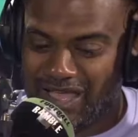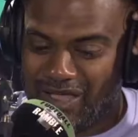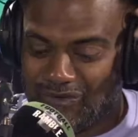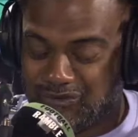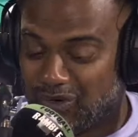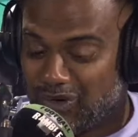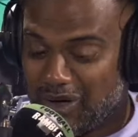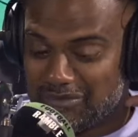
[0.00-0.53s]

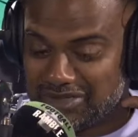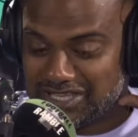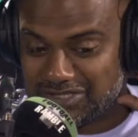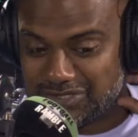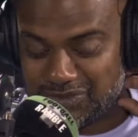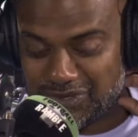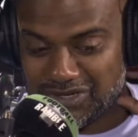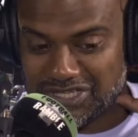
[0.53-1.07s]
well, I mean,
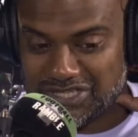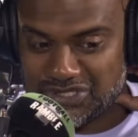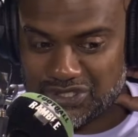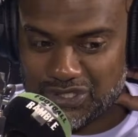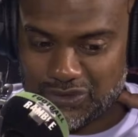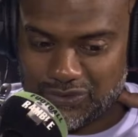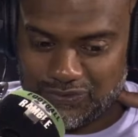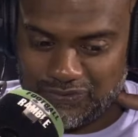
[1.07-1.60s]
to be honest,
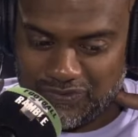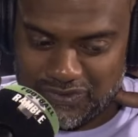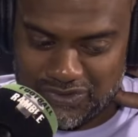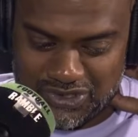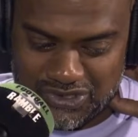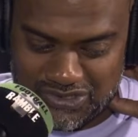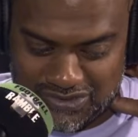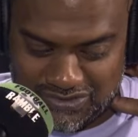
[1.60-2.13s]
you've
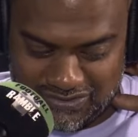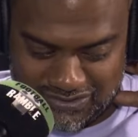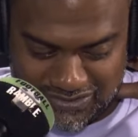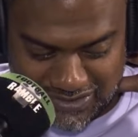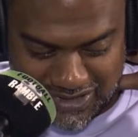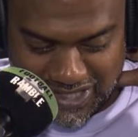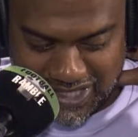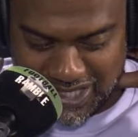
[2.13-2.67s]
just
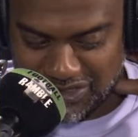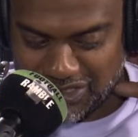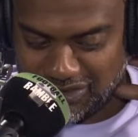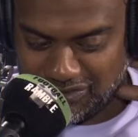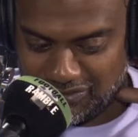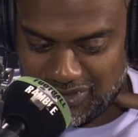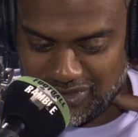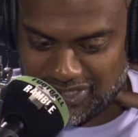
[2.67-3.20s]
hit the
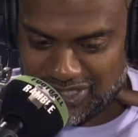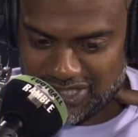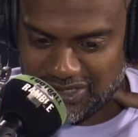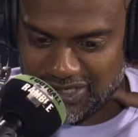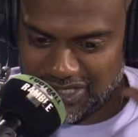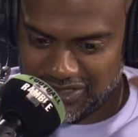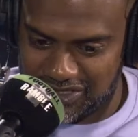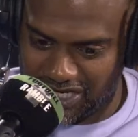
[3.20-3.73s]
you know
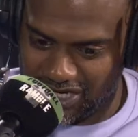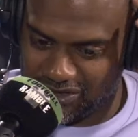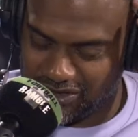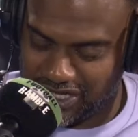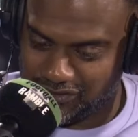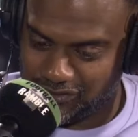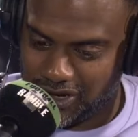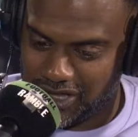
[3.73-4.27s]
hit the nail on the
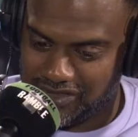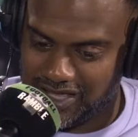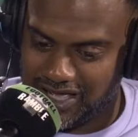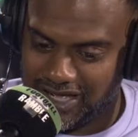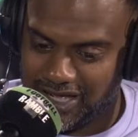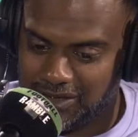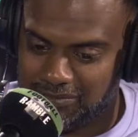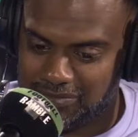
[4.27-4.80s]
head right
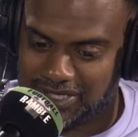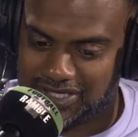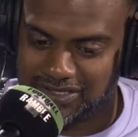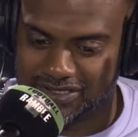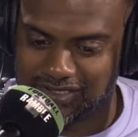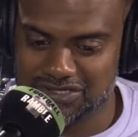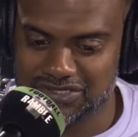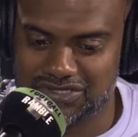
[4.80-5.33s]
there
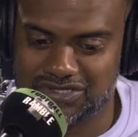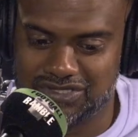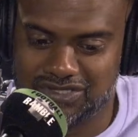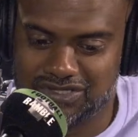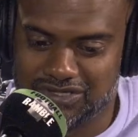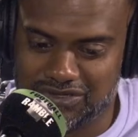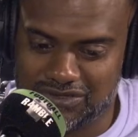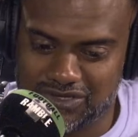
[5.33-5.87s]
because
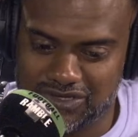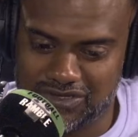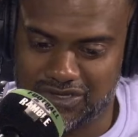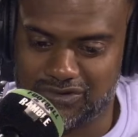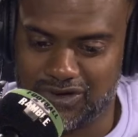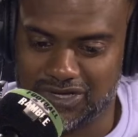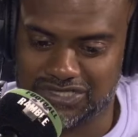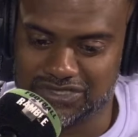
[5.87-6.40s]
uh, the
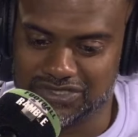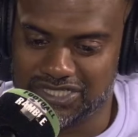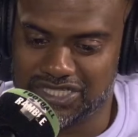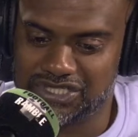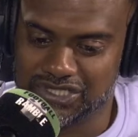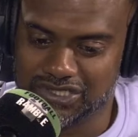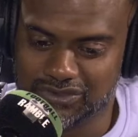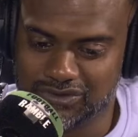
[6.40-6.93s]
crux of the
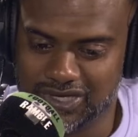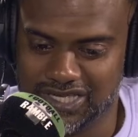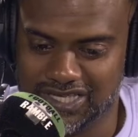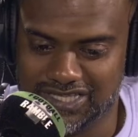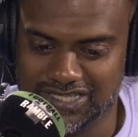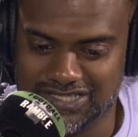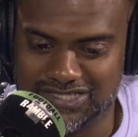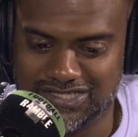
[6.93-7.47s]
issue
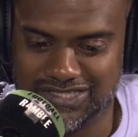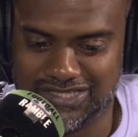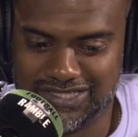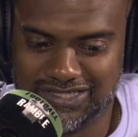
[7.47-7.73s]
is